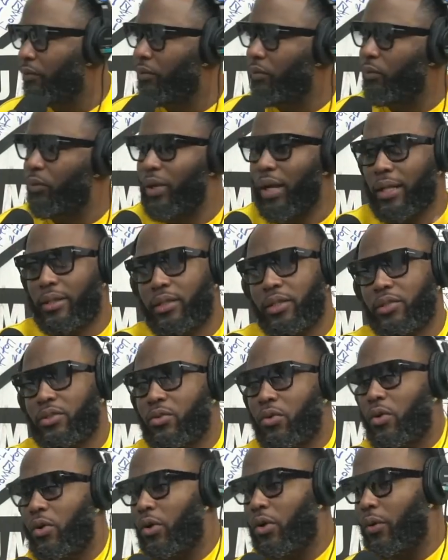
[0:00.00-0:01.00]
we yeah. got this
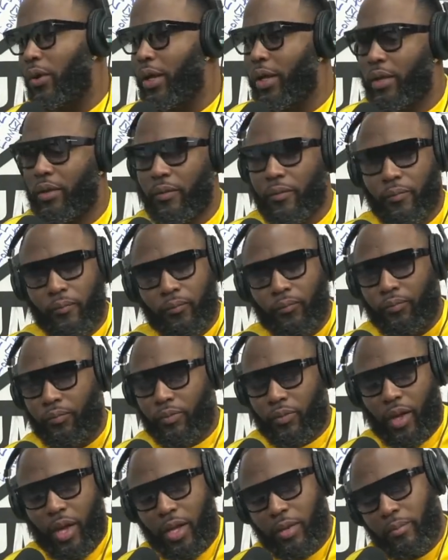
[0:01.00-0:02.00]
going on. Hey,
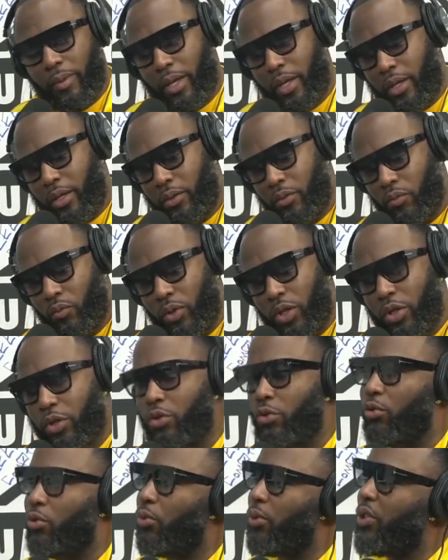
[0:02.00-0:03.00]
hey, man, we need
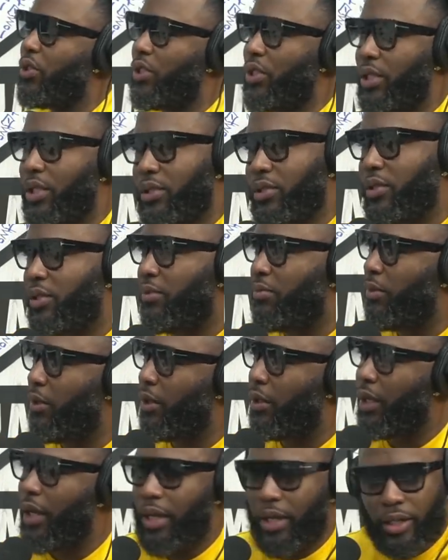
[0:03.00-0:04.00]
to do three skits this
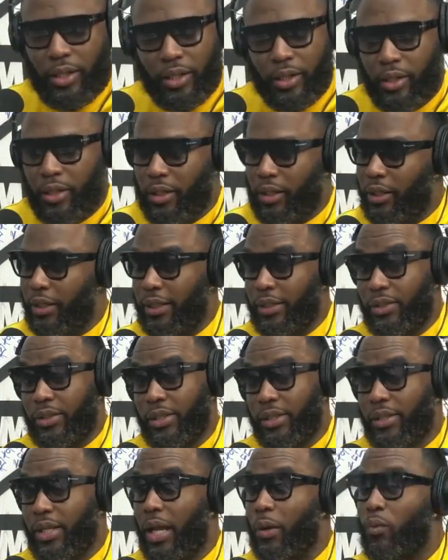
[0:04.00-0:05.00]
month. Hey, it's
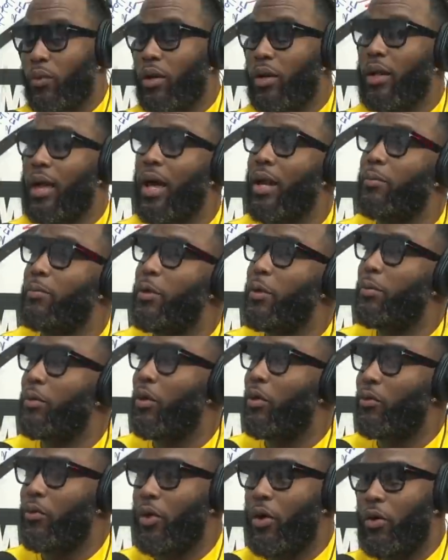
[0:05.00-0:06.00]
just like what a lot of people
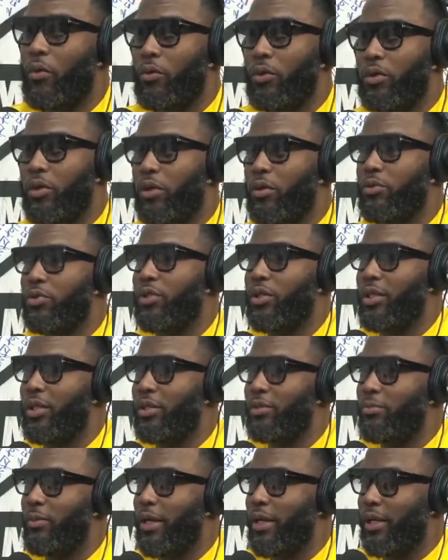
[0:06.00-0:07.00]
don't know with those
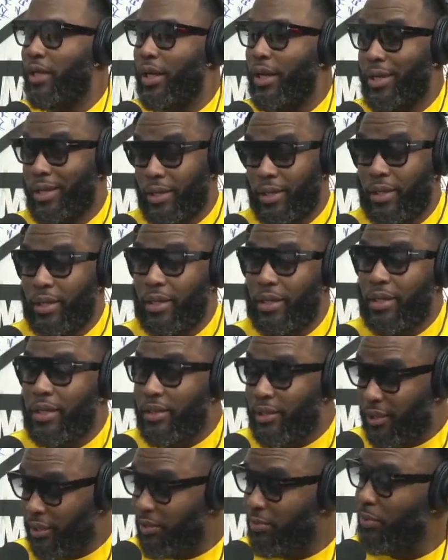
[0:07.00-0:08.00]
skits, man. Like
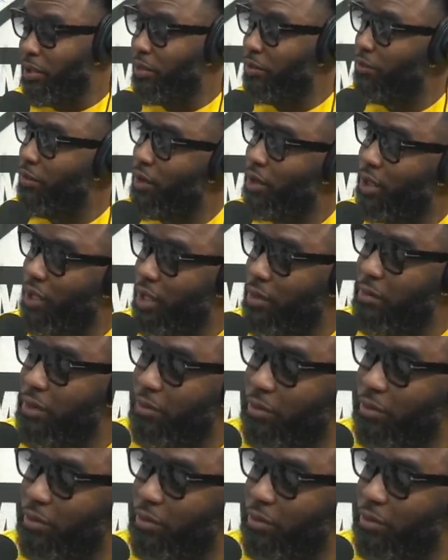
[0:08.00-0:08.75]
this motherfucker come up